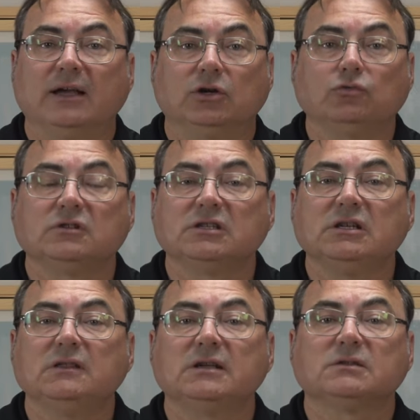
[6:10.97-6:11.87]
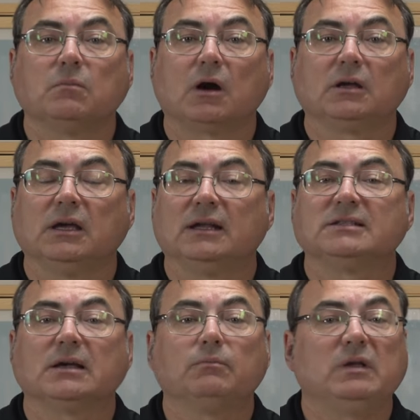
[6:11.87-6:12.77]
I don't see this market, as
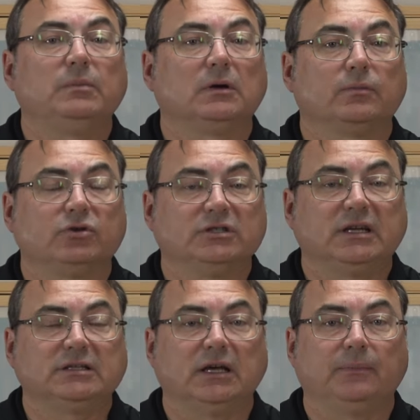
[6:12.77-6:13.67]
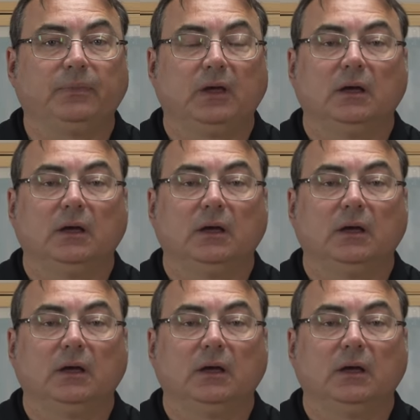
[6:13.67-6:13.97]
some people are predicting,